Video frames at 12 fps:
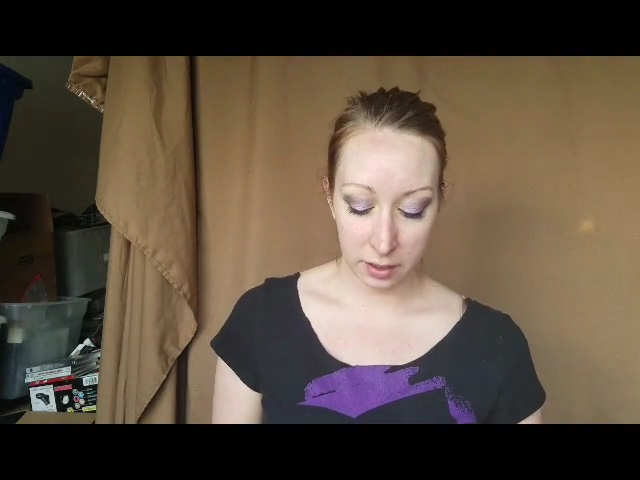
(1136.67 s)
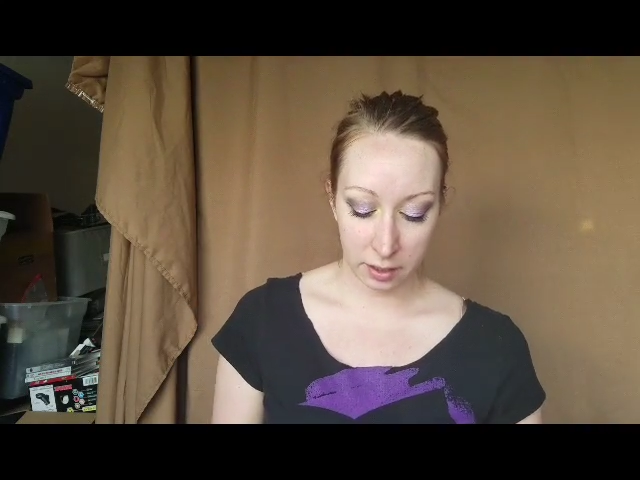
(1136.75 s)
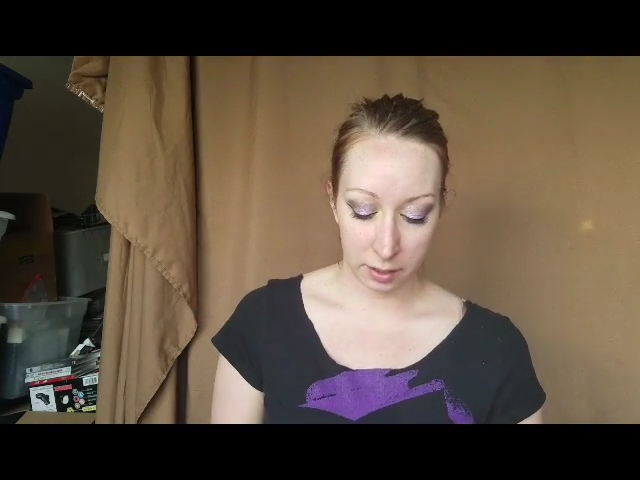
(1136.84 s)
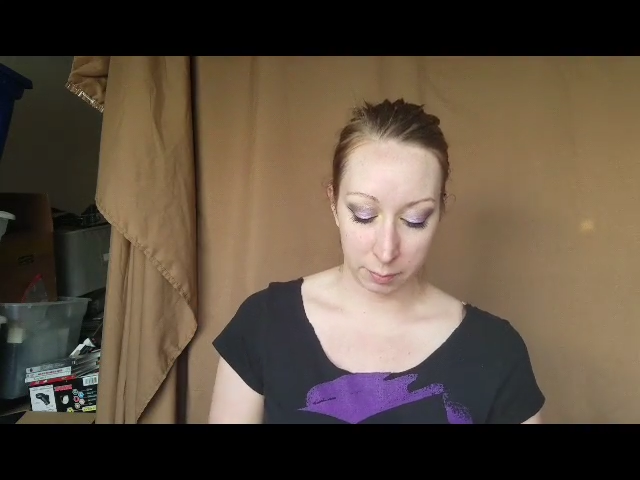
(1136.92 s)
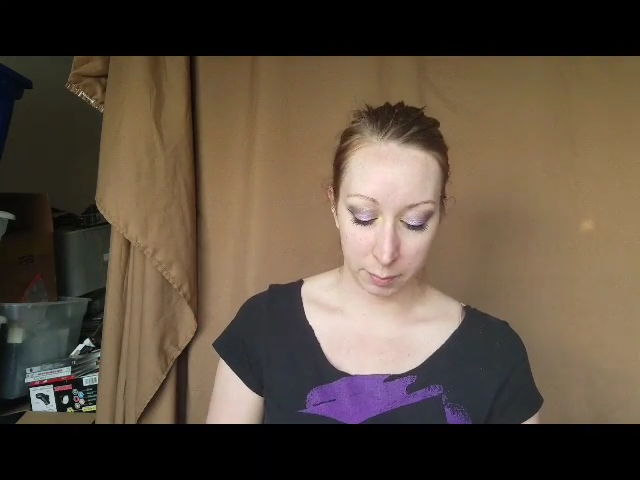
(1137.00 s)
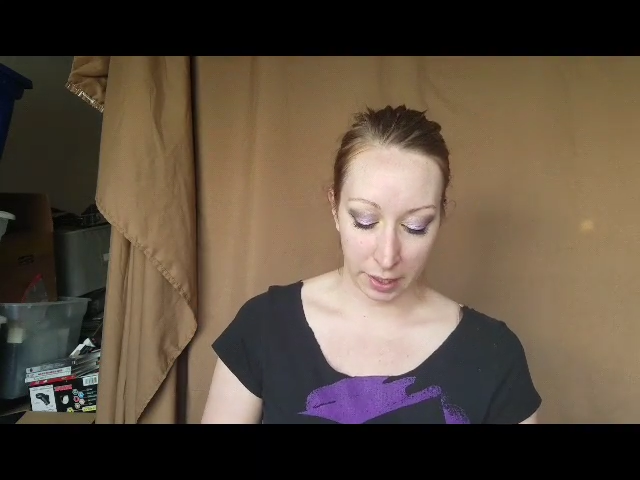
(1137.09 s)

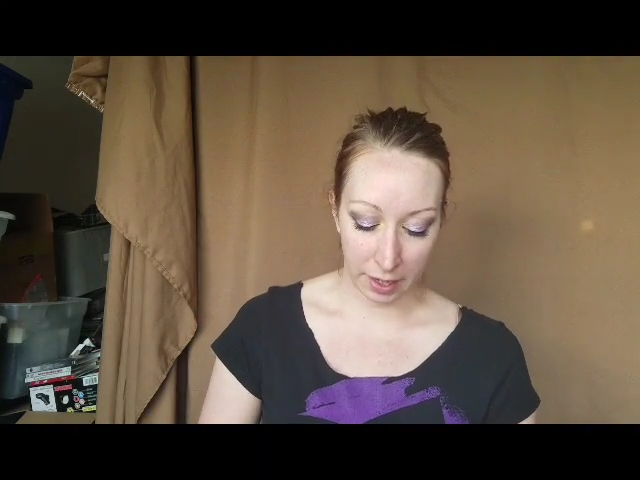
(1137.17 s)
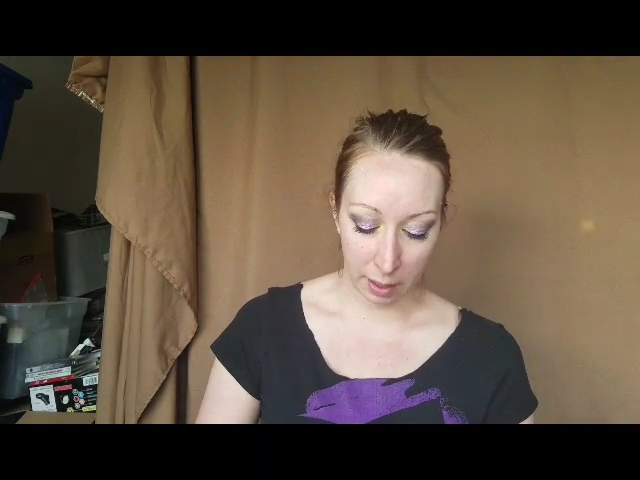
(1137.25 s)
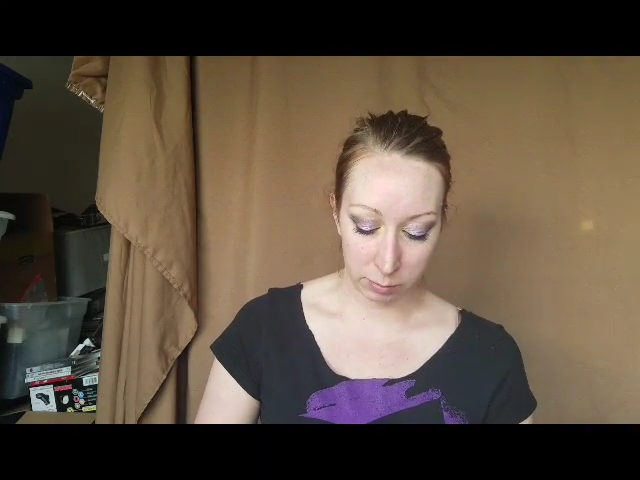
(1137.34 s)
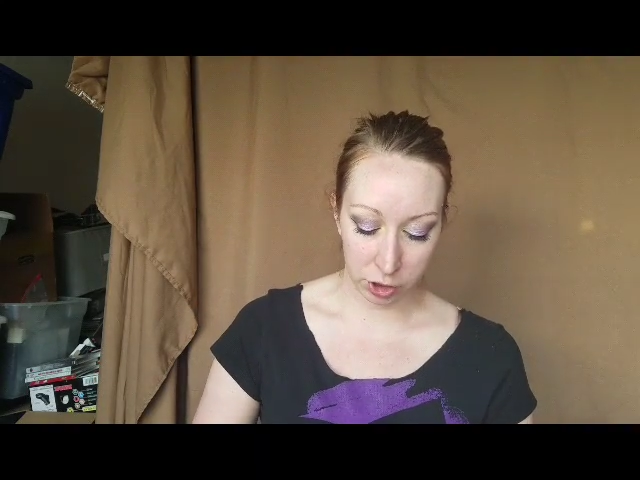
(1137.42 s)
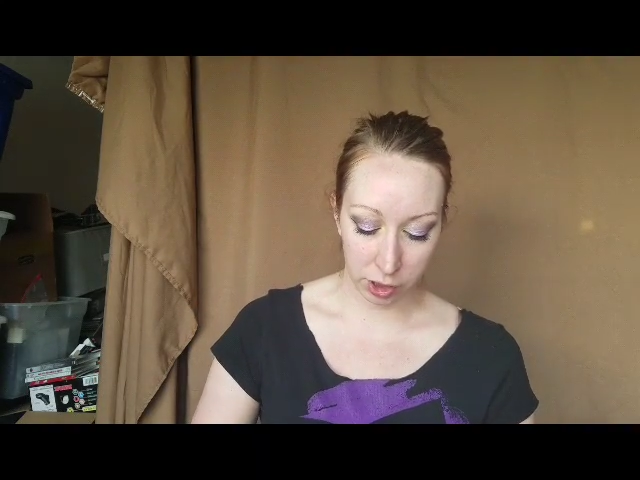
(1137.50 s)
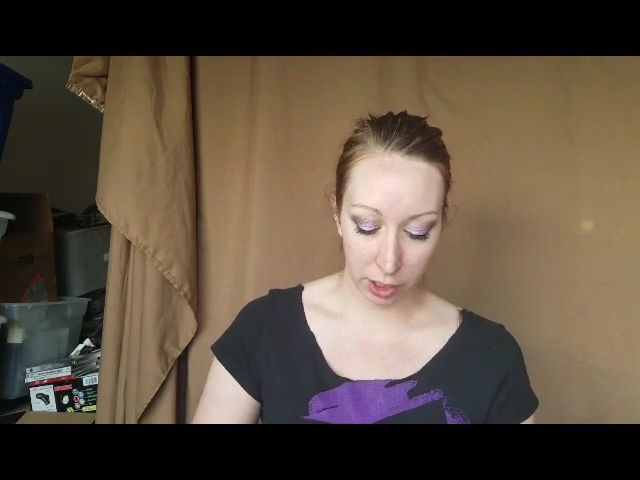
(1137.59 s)

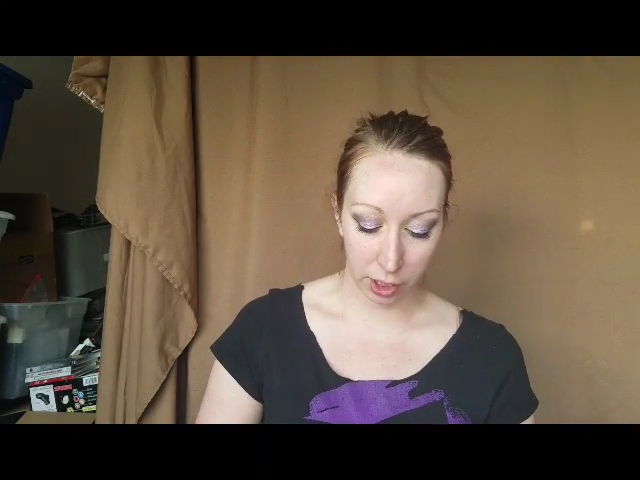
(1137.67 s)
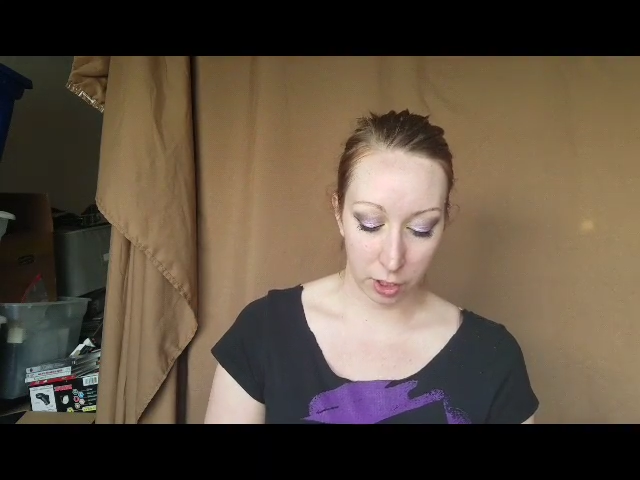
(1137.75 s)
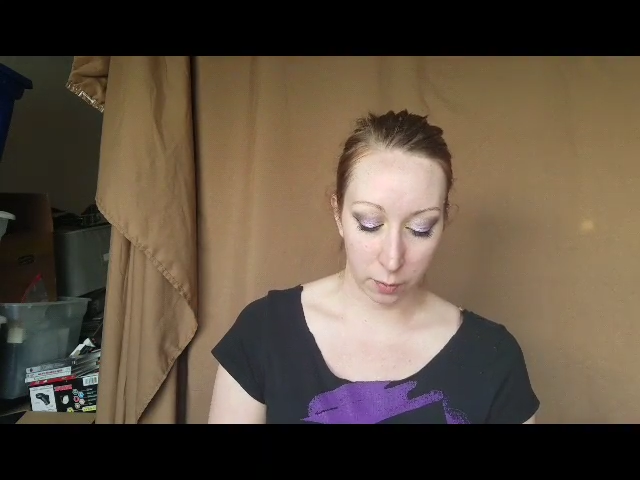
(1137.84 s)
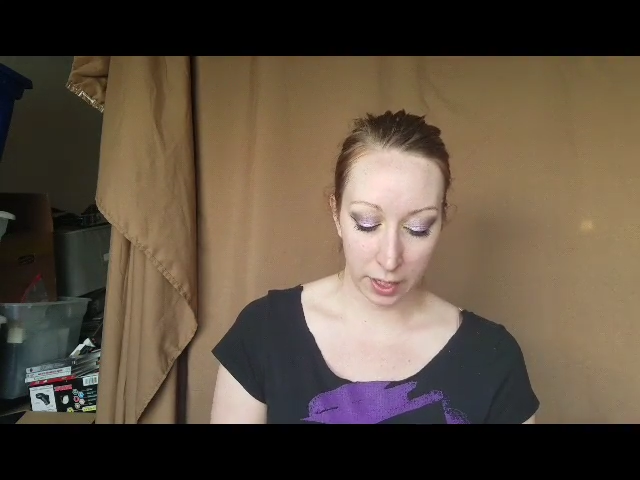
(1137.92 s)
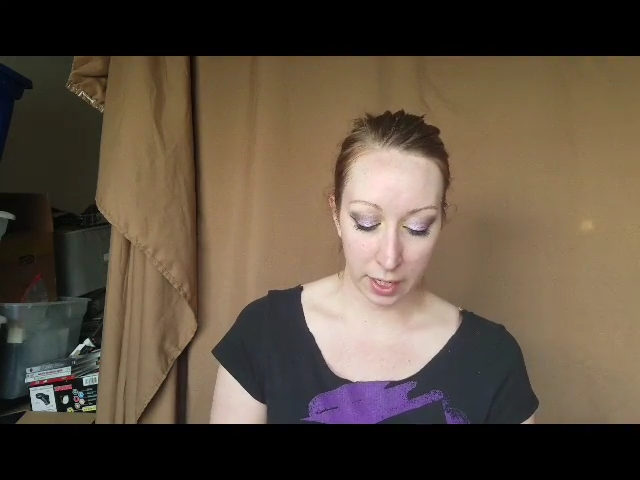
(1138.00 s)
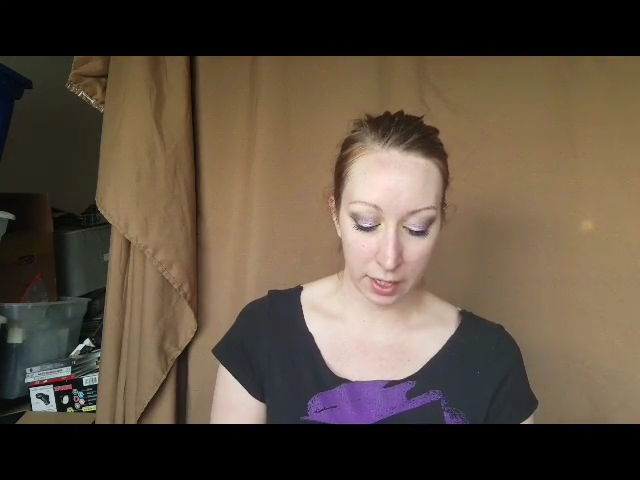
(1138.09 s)
But I'm just going
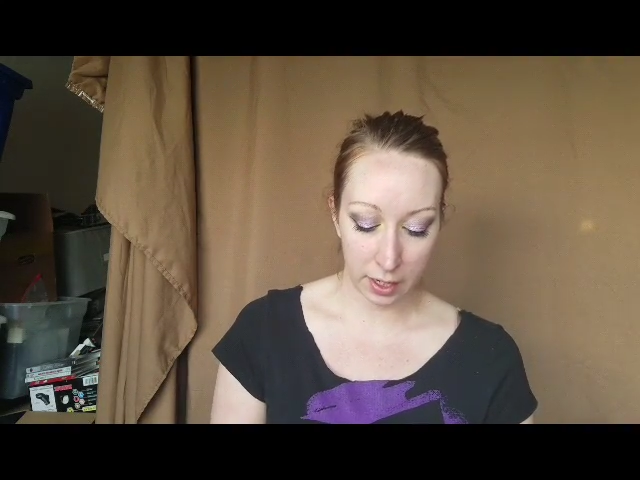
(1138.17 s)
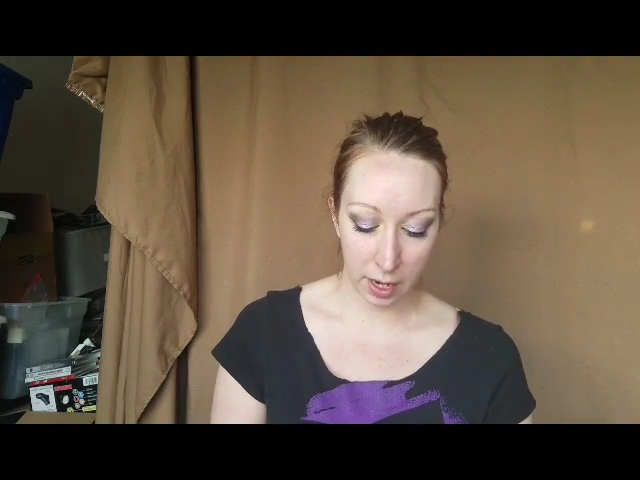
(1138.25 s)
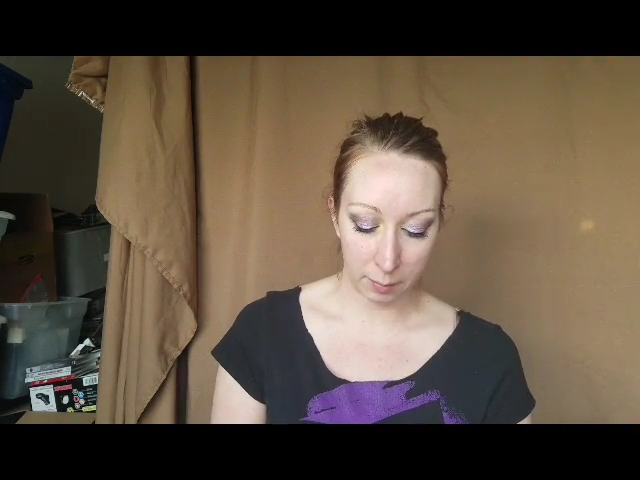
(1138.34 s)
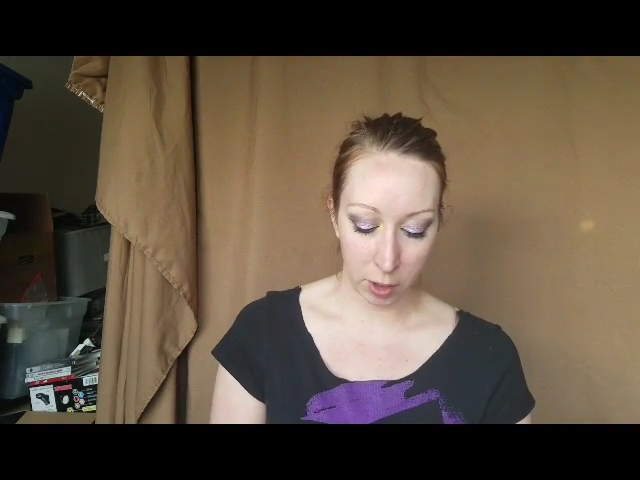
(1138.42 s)
to go in.